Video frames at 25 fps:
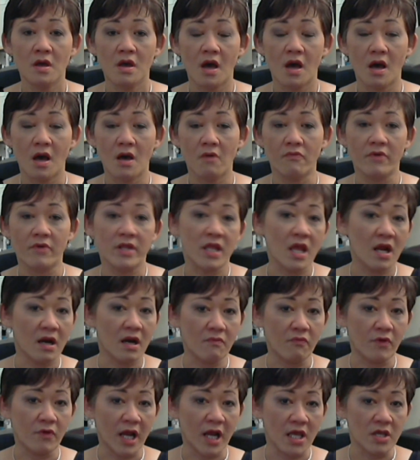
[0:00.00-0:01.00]

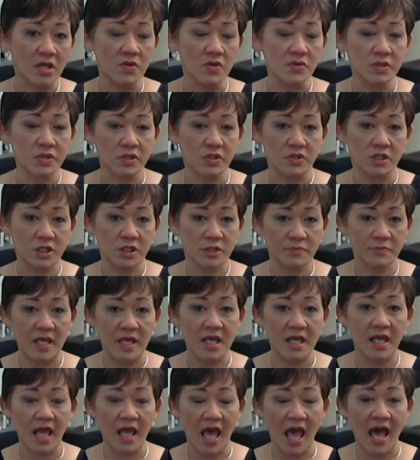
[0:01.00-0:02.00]
when I used to
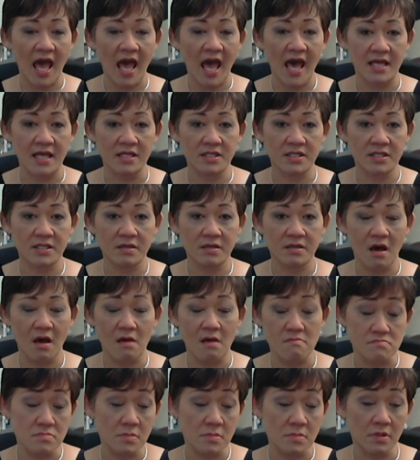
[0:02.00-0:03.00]
speak at,
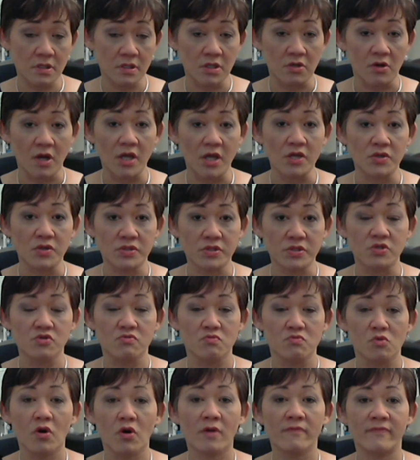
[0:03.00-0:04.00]
I used to
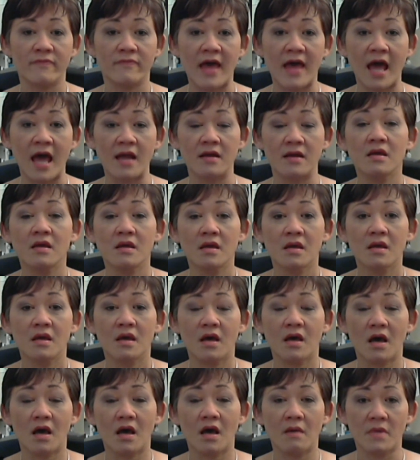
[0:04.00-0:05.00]
do more of that
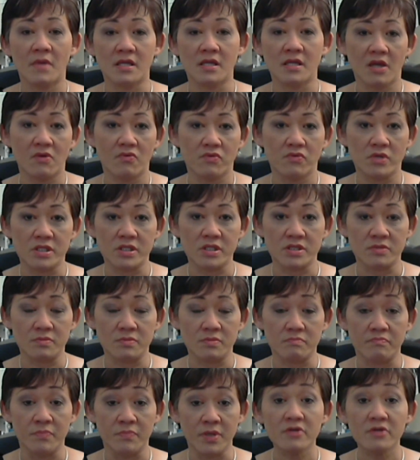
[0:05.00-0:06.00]
as I was
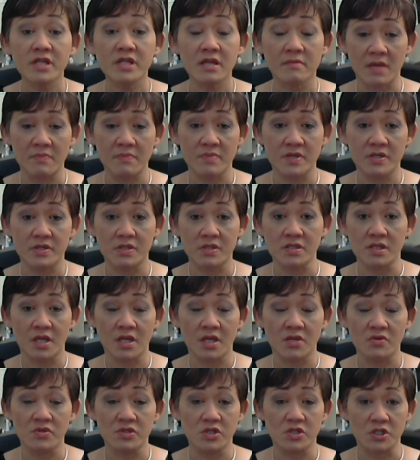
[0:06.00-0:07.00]
building my business. I
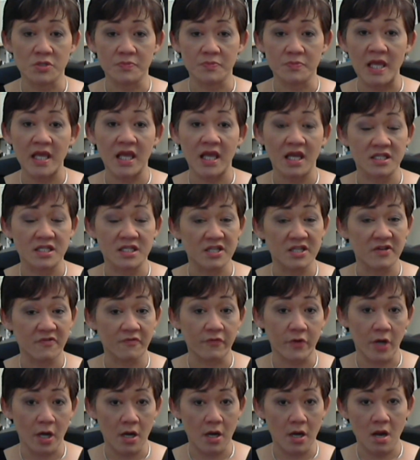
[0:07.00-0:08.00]
used to speak at
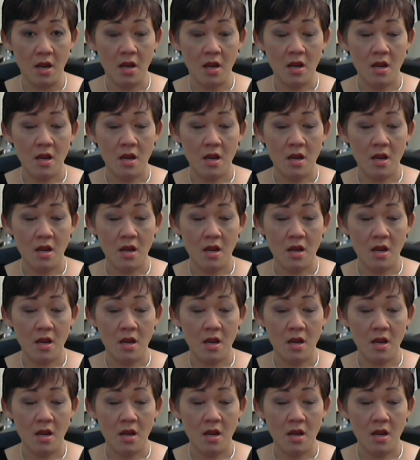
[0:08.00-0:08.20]
different